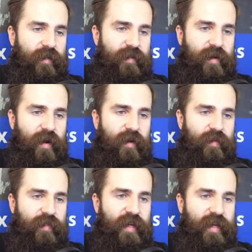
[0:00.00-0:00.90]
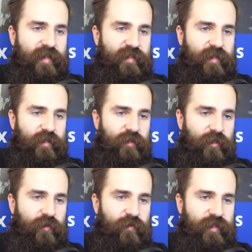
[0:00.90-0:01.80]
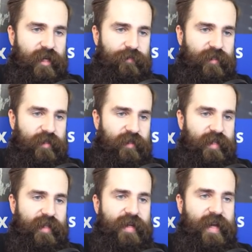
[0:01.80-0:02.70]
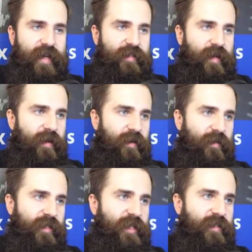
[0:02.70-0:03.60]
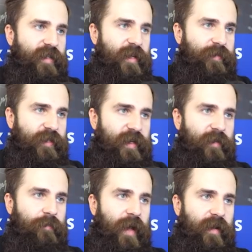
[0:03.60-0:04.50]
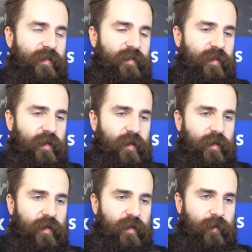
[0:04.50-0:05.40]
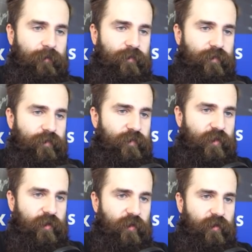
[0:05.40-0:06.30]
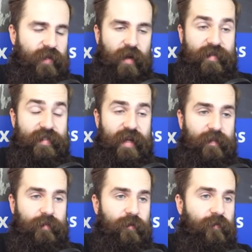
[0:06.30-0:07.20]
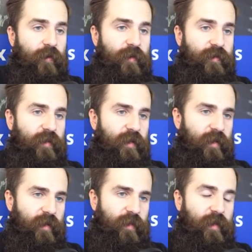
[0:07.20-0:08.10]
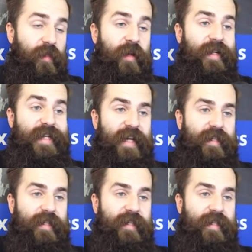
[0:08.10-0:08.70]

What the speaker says: There are these two dips that I guess are these dips in the balance, so there is that, but of course nothing